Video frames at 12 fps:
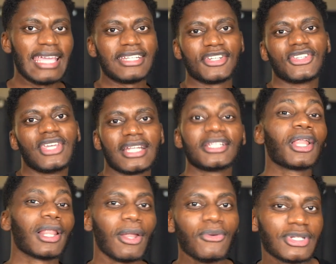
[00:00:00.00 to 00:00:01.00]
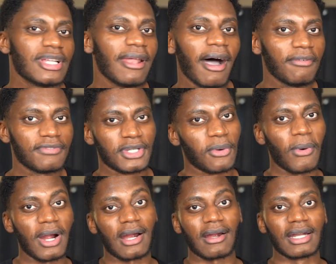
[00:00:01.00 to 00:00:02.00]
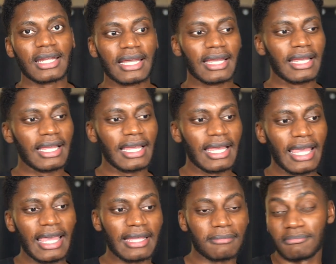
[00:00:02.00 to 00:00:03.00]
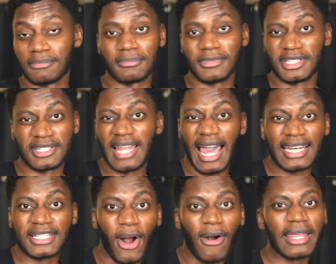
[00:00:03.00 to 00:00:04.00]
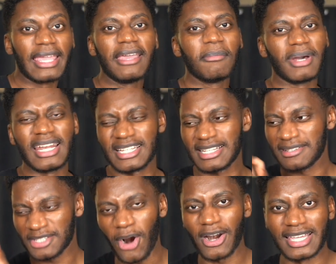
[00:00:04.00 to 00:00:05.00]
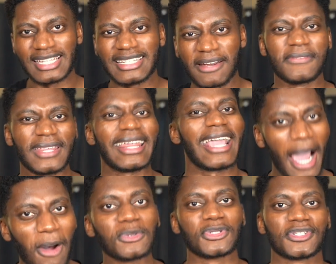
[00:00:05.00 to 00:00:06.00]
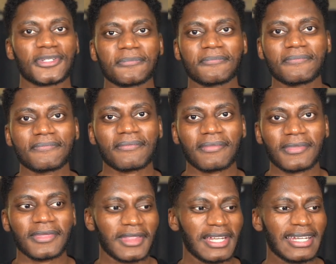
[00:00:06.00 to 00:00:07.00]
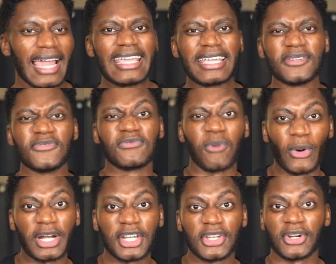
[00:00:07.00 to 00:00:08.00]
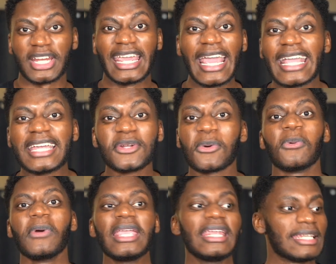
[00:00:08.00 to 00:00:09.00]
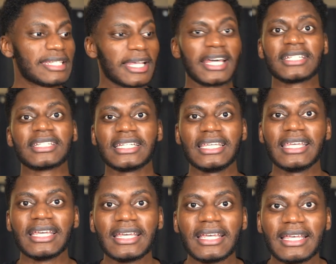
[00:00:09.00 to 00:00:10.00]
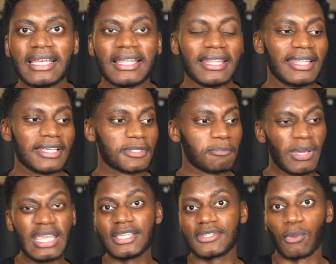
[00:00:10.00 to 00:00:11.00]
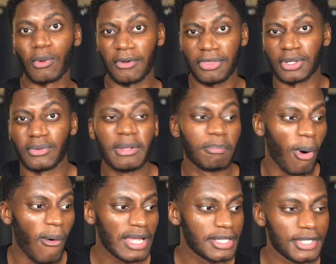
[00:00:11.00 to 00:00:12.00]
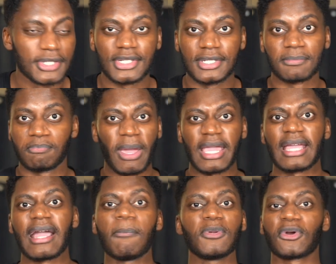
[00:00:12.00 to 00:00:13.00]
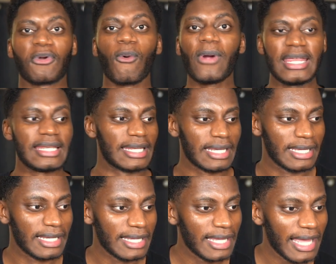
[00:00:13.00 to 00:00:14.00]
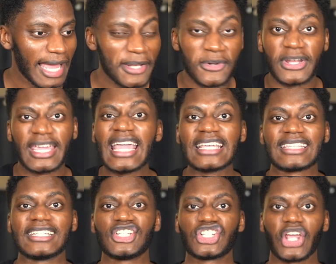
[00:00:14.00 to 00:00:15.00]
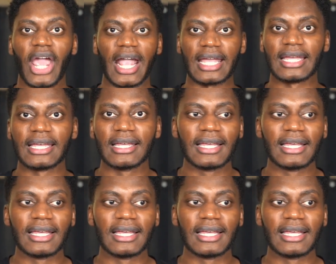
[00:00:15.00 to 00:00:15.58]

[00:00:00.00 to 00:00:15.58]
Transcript: just gets close enough to where it's not a target, but it targets everything else. The knight can fork your king and queen. Suddenly, this piece worth 3 points is picking up your queen, and your king's in check.